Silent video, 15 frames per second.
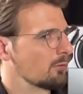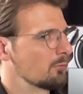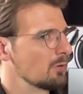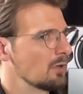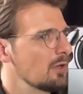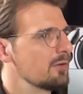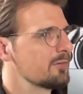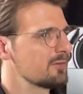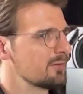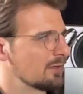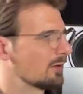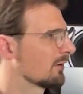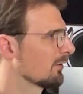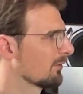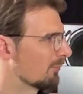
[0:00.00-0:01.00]

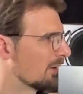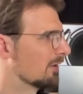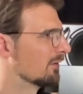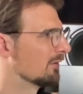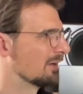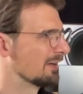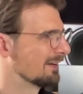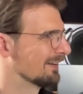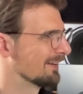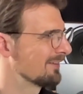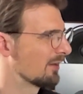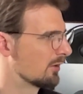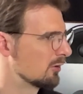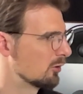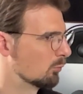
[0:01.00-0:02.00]
realistic rendering
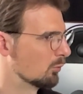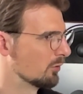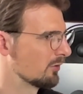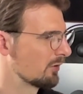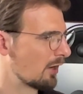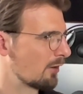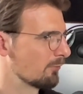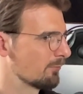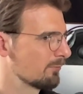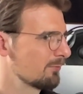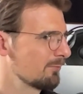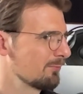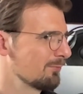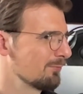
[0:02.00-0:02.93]
than you would have